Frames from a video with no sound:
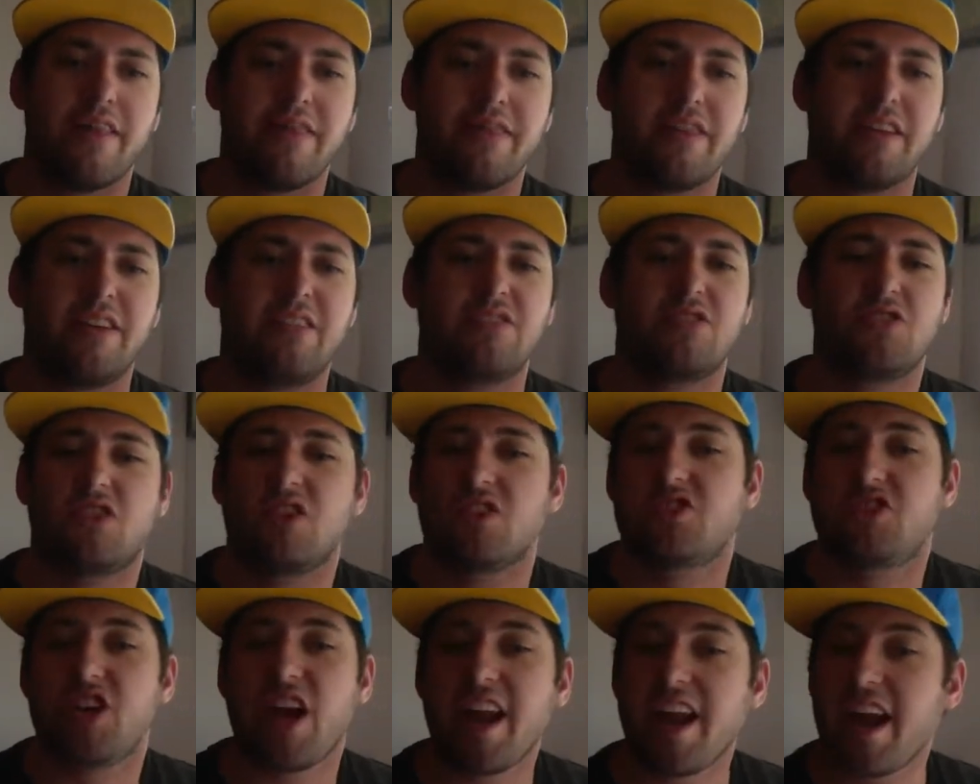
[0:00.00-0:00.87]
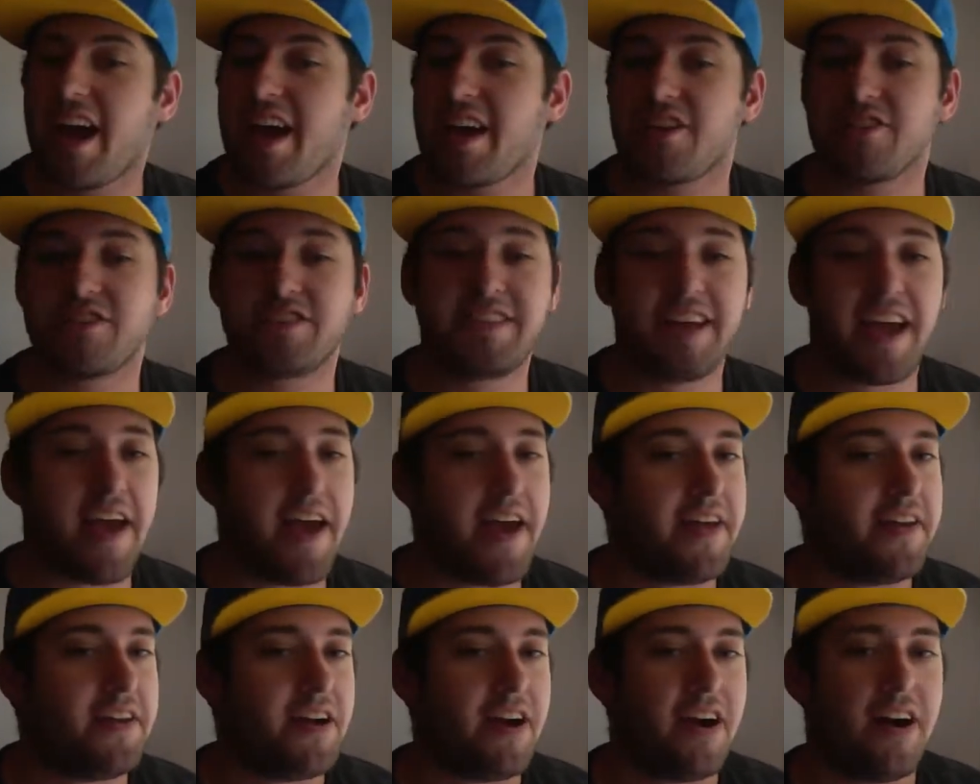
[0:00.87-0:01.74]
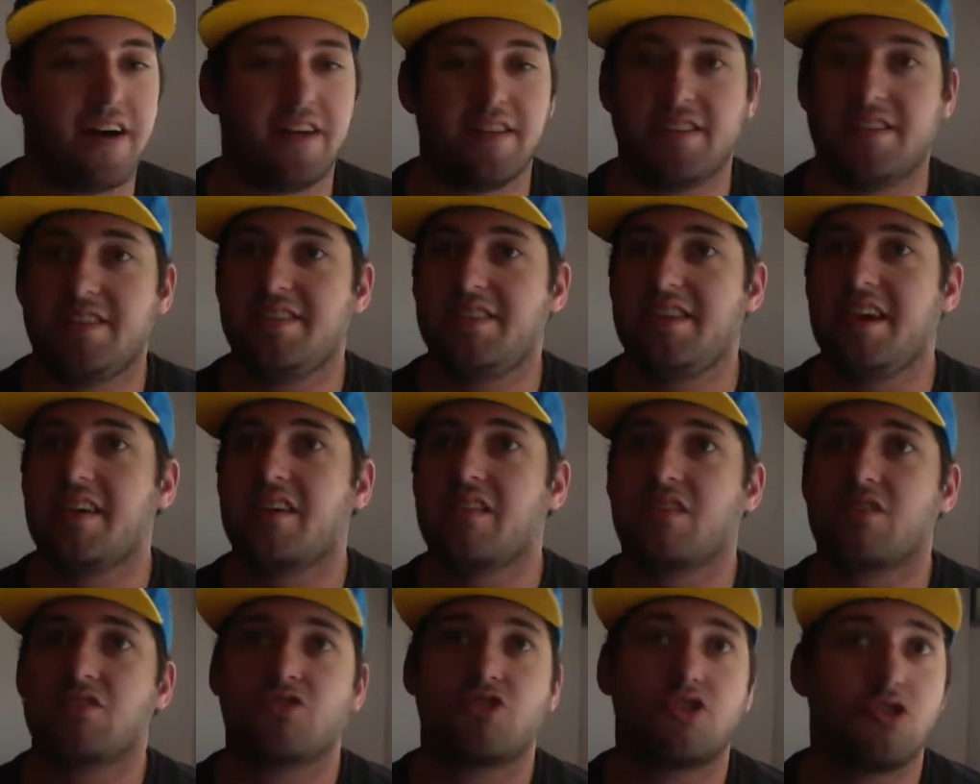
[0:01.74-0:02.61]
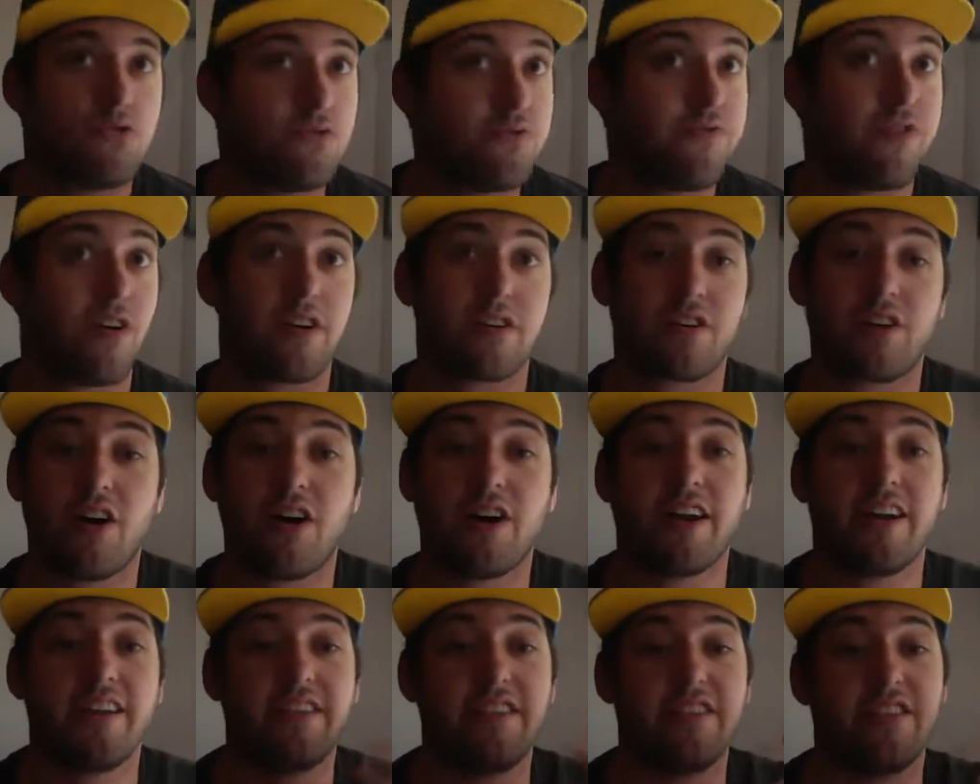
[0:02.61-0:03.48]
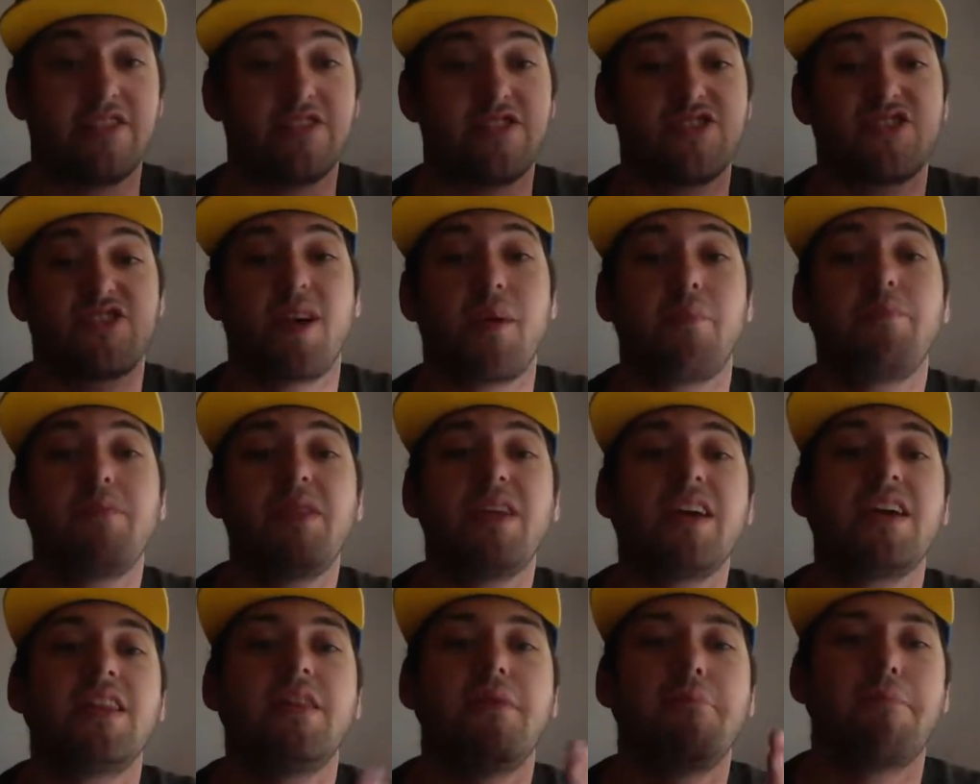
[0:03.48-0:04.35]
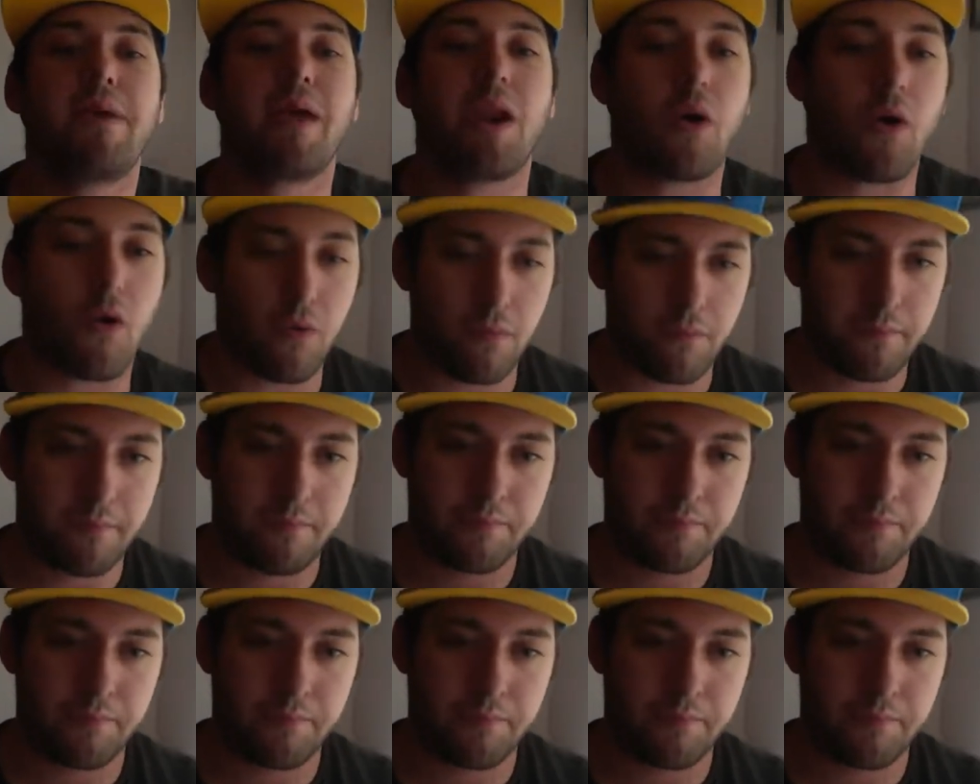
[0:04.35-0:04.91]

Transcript: the Jedi are dead, the Sith are too far gone, and there's something in the middle.